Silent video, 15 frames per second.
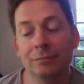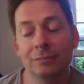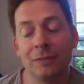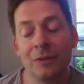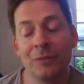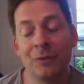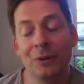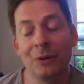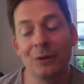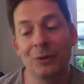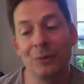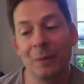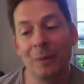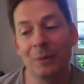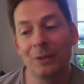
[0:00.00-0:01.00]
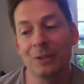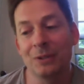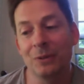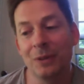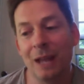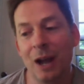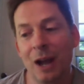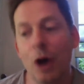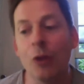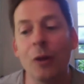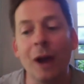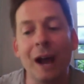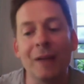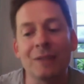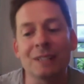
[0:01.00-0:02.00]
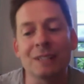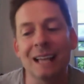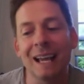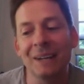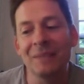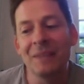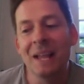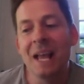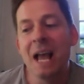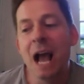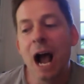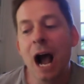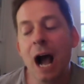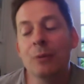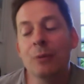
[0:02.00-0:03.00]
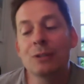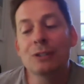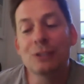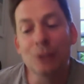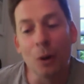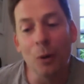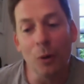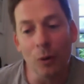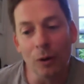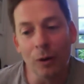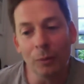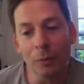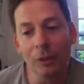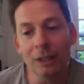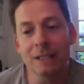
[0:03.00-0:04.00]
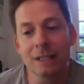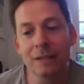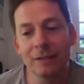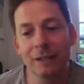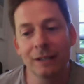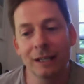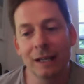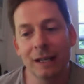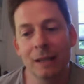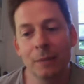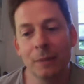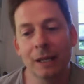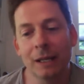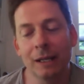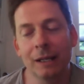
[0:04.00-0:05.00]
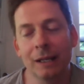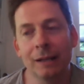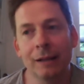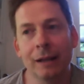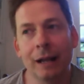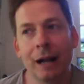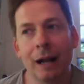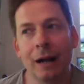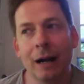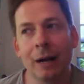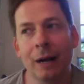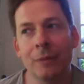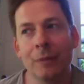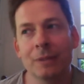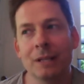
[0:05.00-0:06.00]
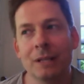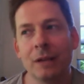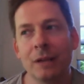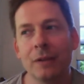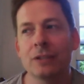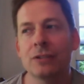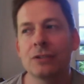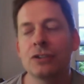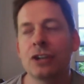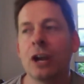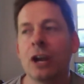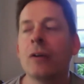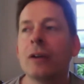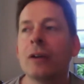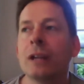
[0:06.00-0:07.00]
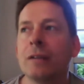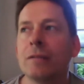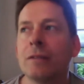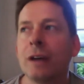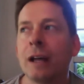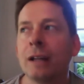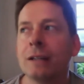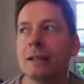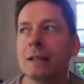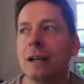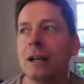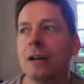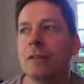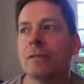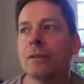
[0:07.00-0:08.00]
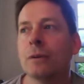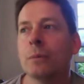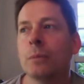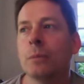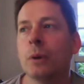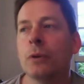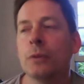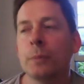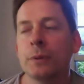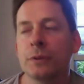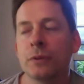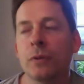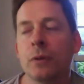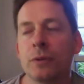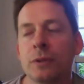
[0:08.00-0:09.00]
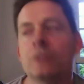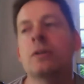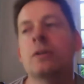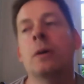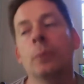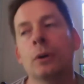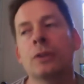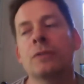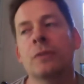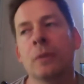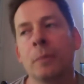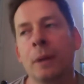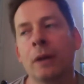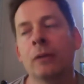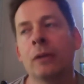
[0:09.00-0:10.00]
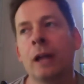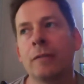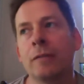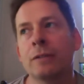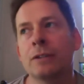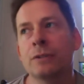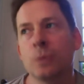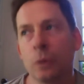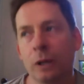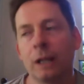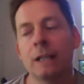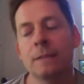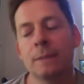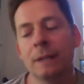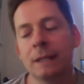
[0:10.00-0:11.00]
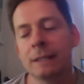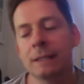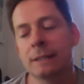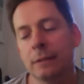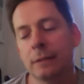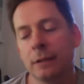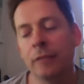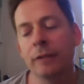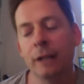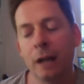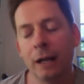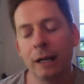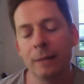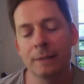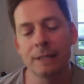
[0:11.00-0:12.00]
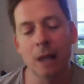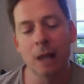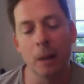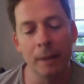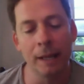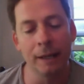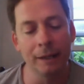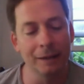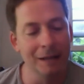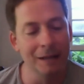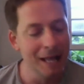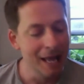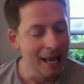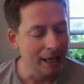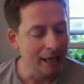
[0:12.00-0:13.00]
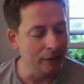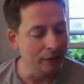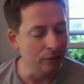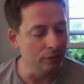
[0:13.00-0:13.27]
thrill to be able to do that. Although I have to say, I was so horrible at TV in the beginning. Like, I was on this charity event for multiple sclerosis called Books for a Better Life, which is organized by this lovely guy named Scott Manning, and